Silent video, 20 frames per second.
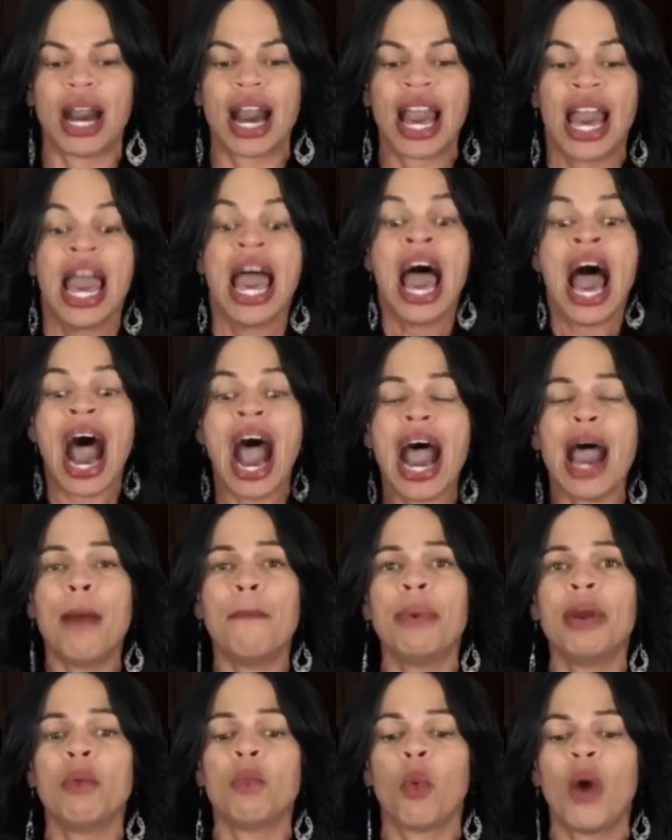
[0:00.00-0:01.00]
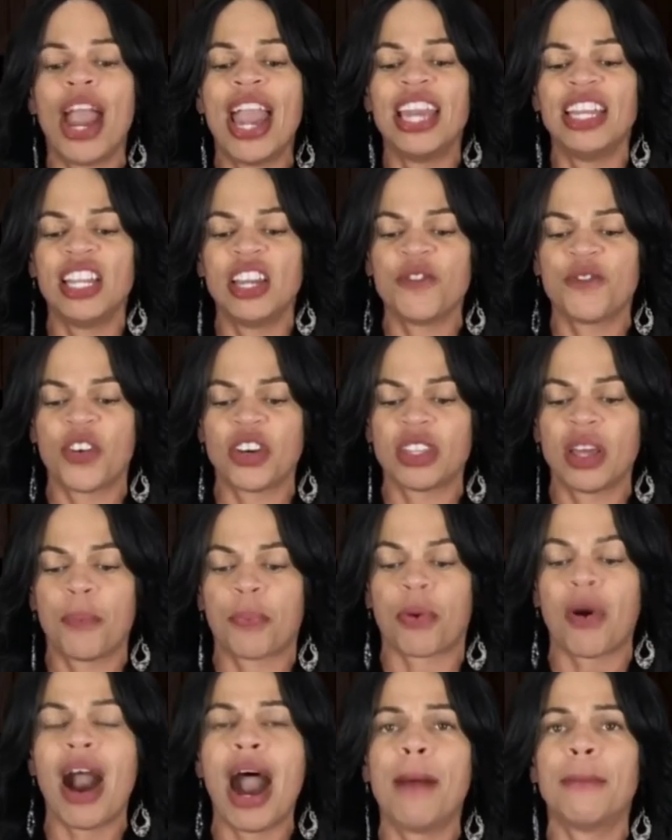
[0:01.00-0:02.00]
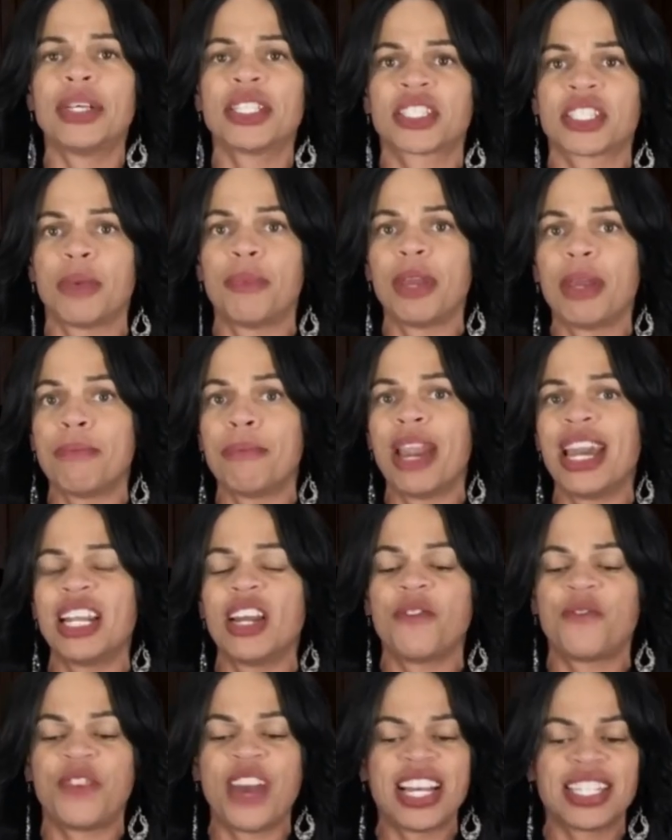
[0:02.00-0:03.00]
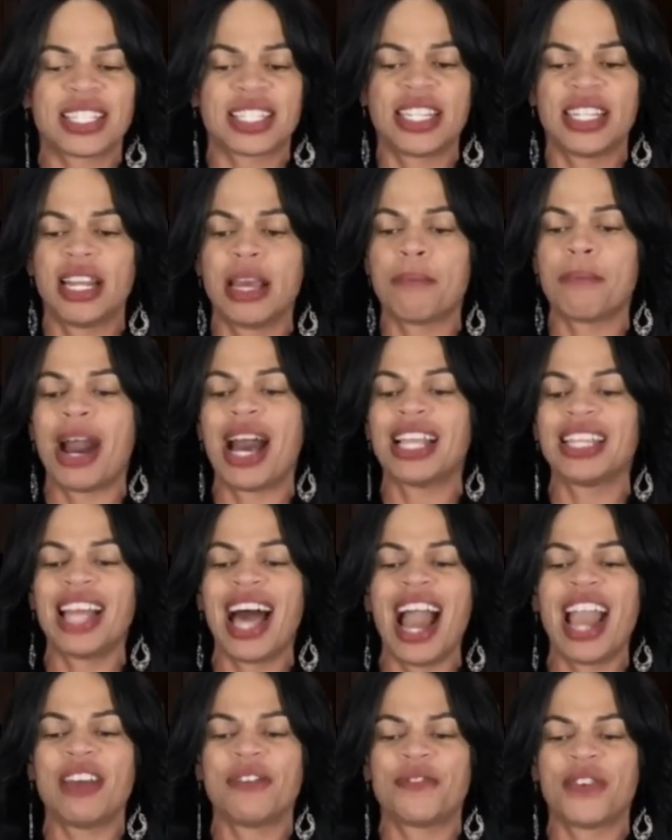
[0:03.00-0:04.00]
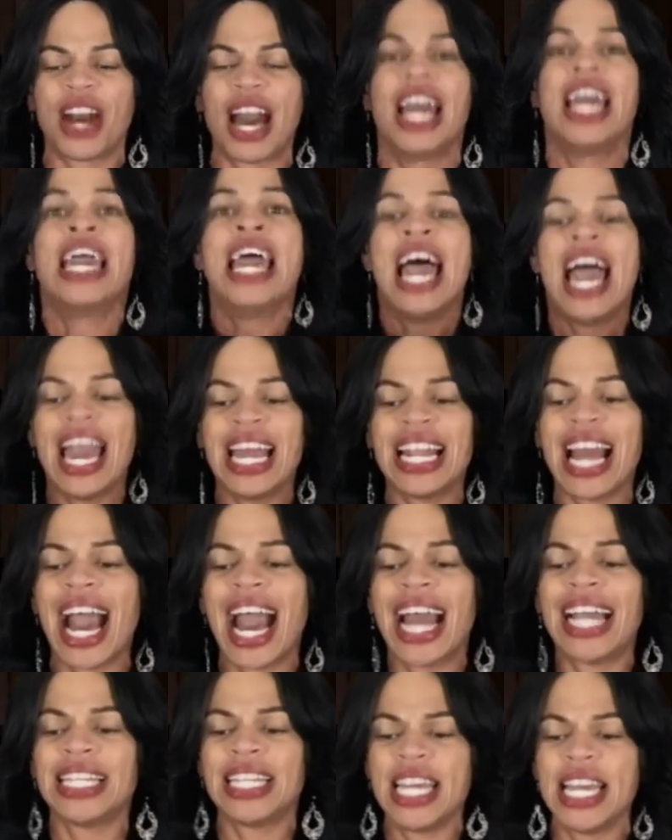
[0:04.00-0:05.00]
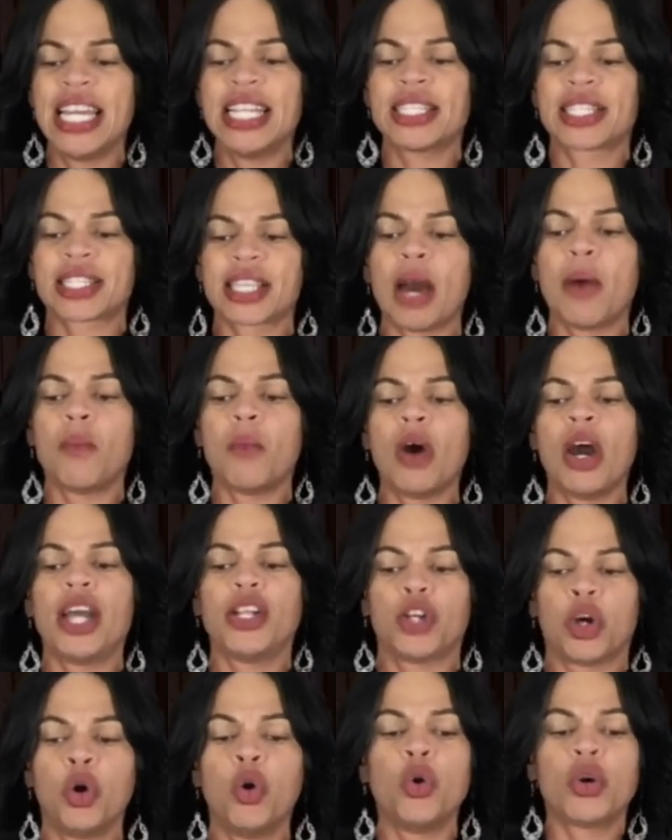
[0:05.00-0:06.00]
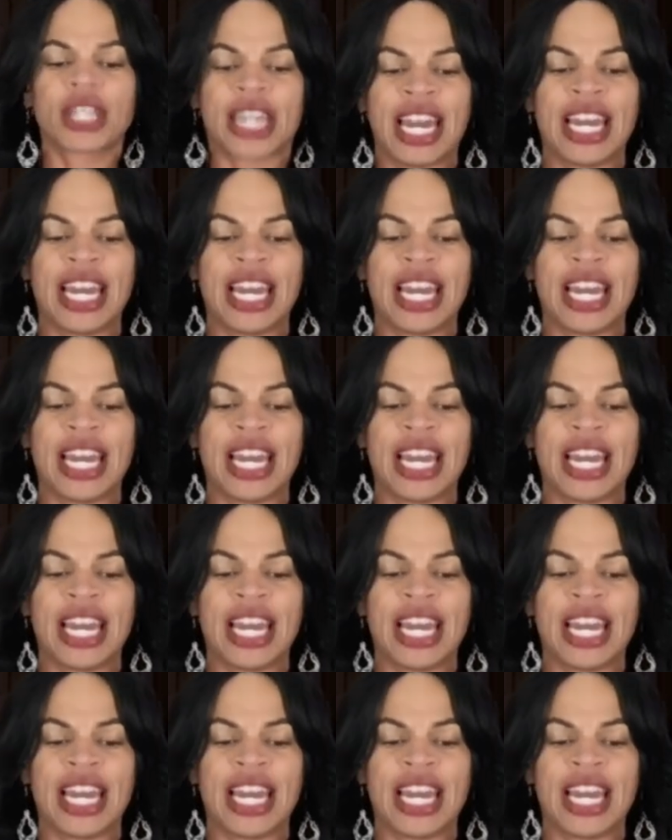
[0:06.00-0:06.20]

Uh, I've been waiting for the promise to be manifested in my life. Uh, and I need someone who